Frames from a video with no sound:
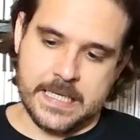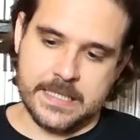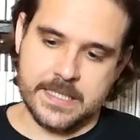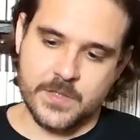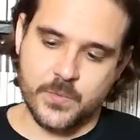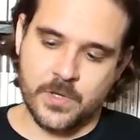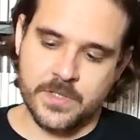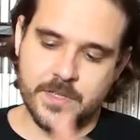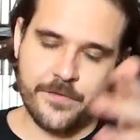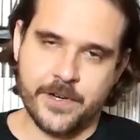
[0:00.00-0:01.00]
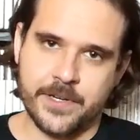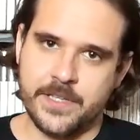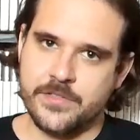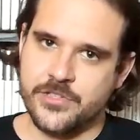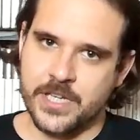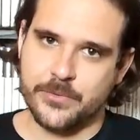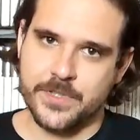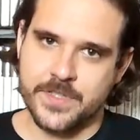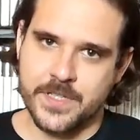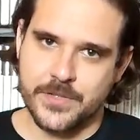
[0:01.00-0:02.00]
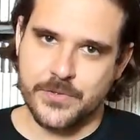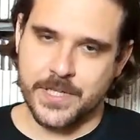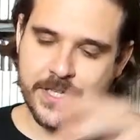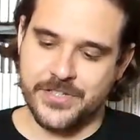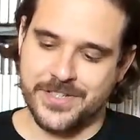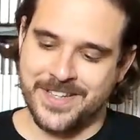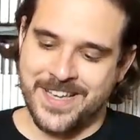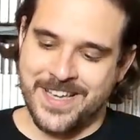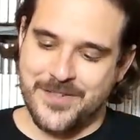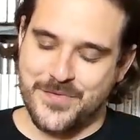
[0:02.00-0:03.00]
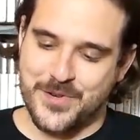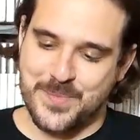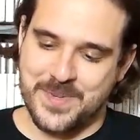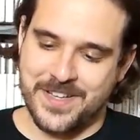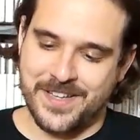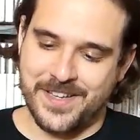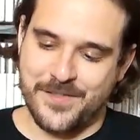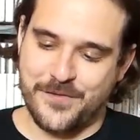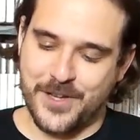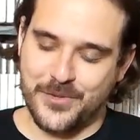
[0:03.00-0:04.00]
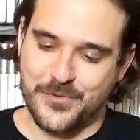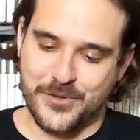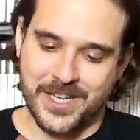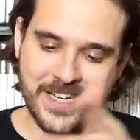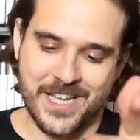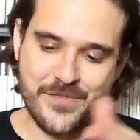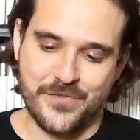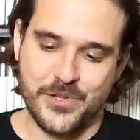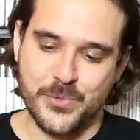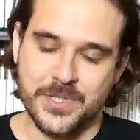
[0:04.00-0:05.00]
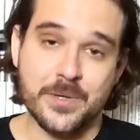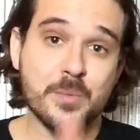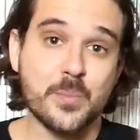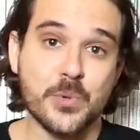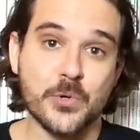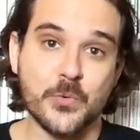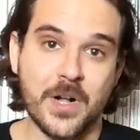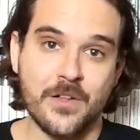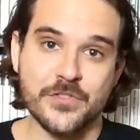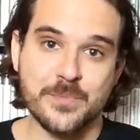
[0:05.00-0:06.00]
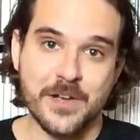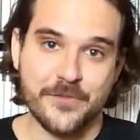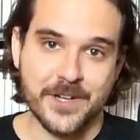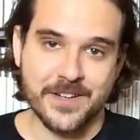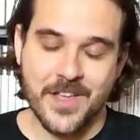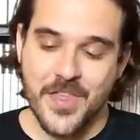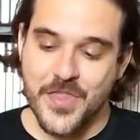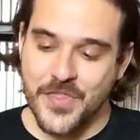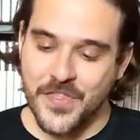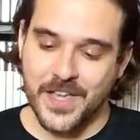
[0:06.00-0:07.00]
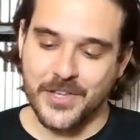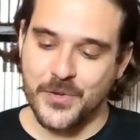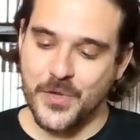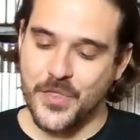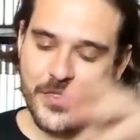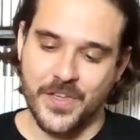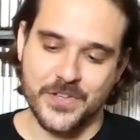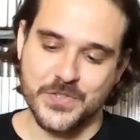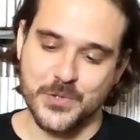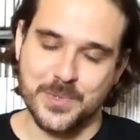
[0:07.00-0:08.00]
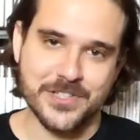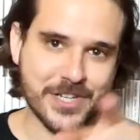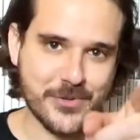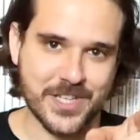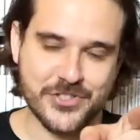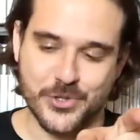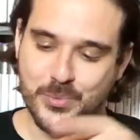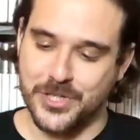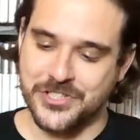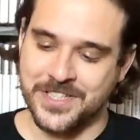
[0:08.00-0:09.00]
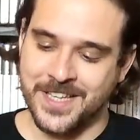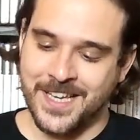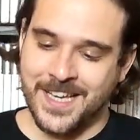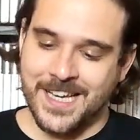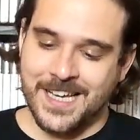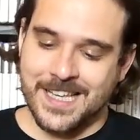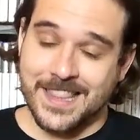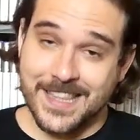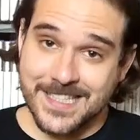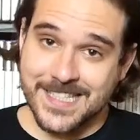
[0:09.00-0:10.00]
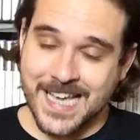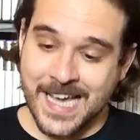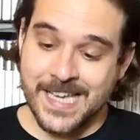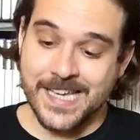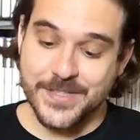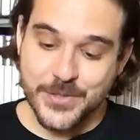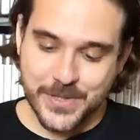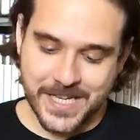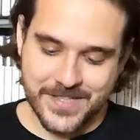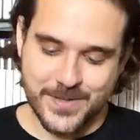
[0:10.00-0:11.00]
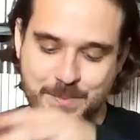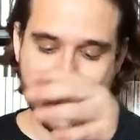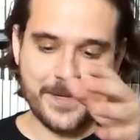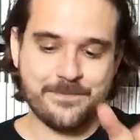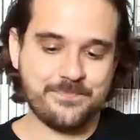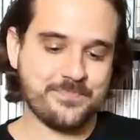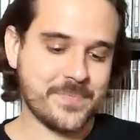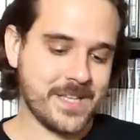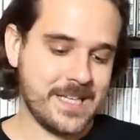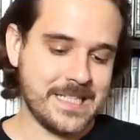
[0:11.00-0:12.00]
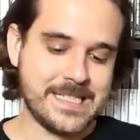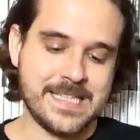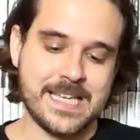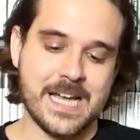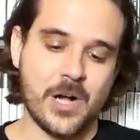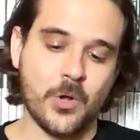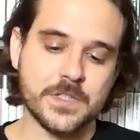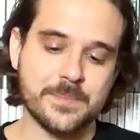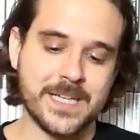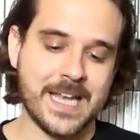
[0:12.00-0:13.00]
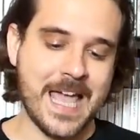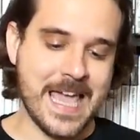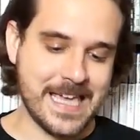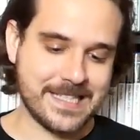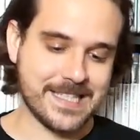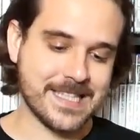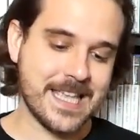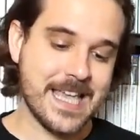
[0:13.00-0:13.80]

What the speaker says: This was a very generous donation from a fellow friend and viewer, Bruno Alves. My friend, thank you so much. I know that you're watching. This guy donated to me the Ultimate Hits